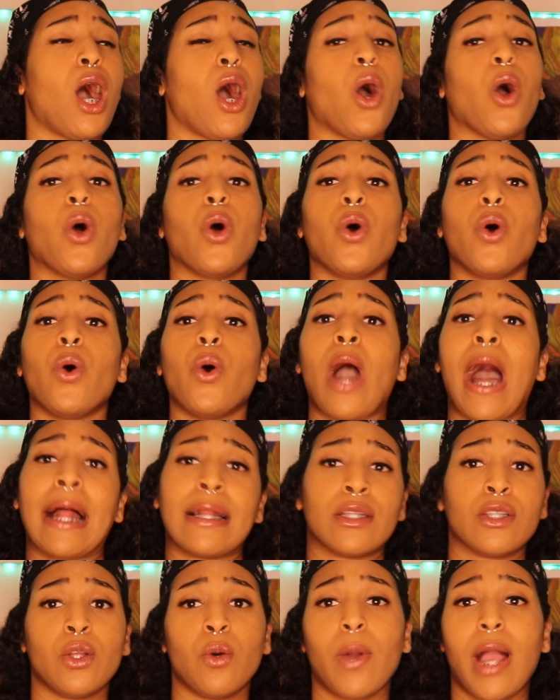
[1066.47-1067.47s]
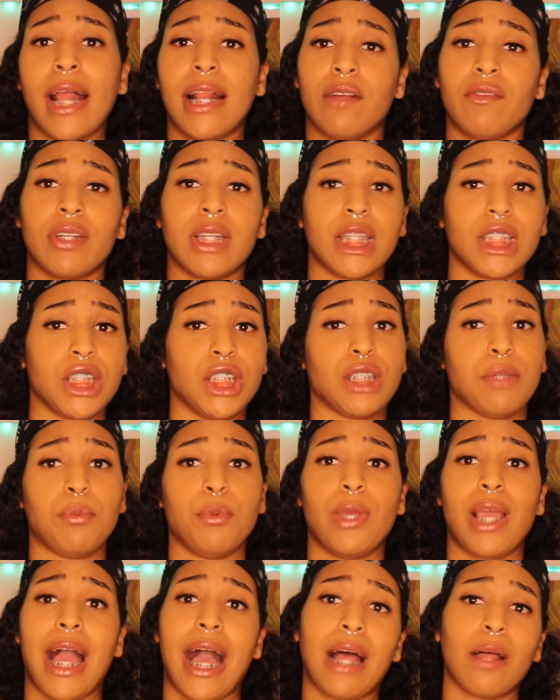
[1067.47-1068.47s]
oh, I don't know what kind of relationship
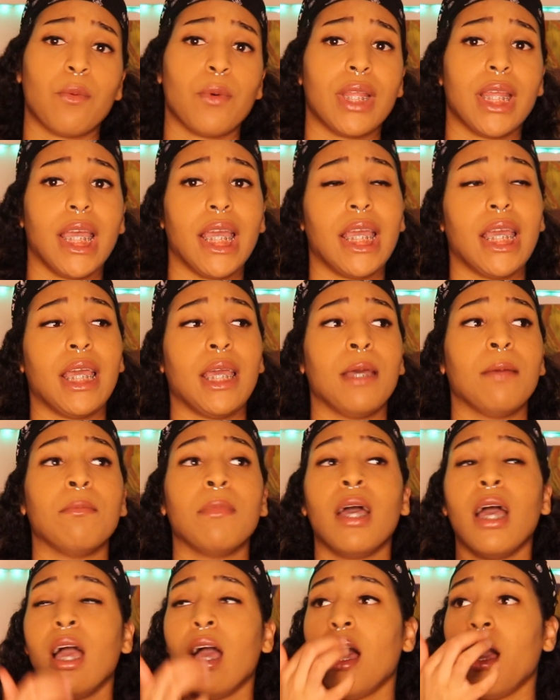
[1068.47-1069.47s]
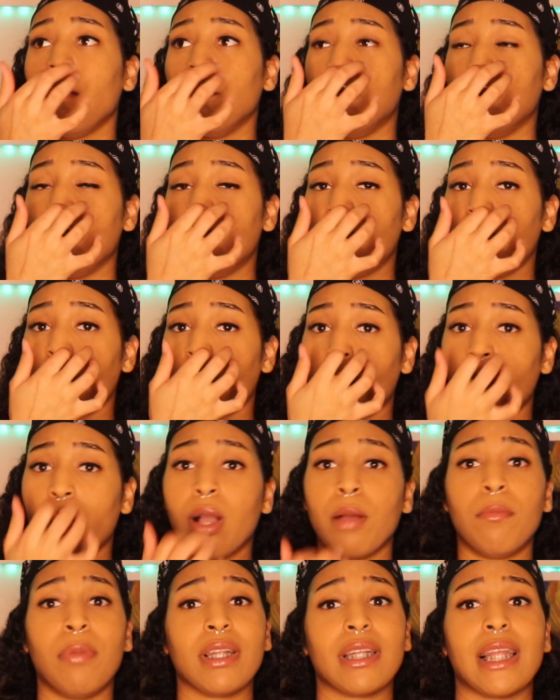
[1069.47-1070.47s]
you had with him
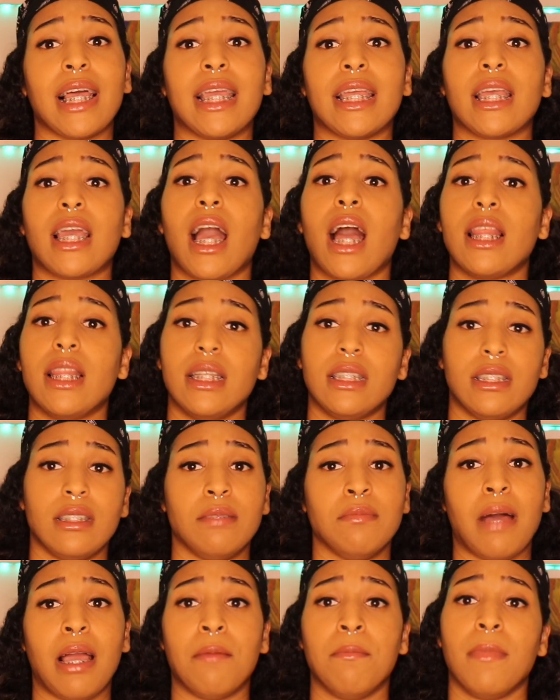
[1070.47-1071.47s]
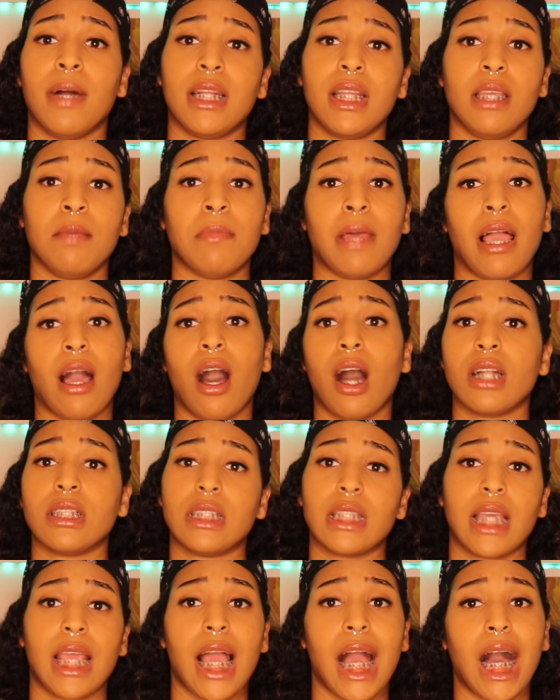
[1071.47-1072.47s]
before, but like, this is my money, my
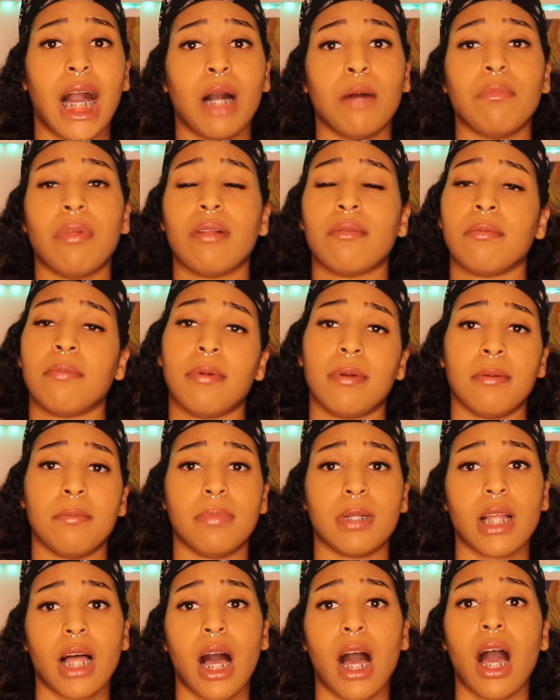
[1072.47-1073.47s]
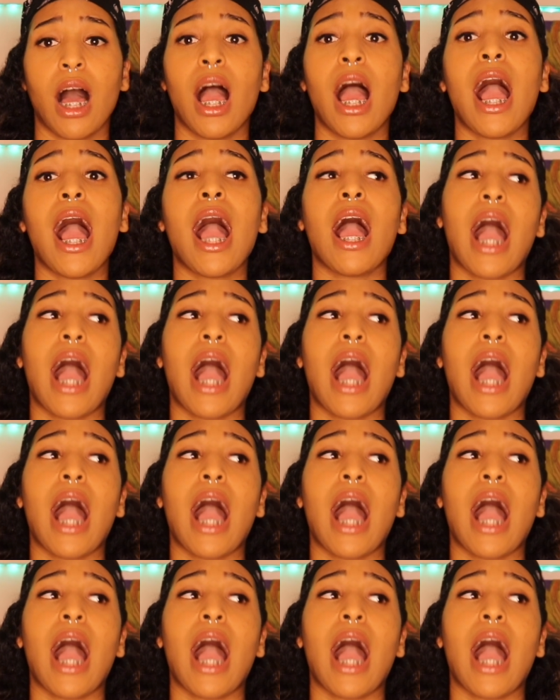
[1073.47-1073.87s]
aunt's account, blah blah blah blah.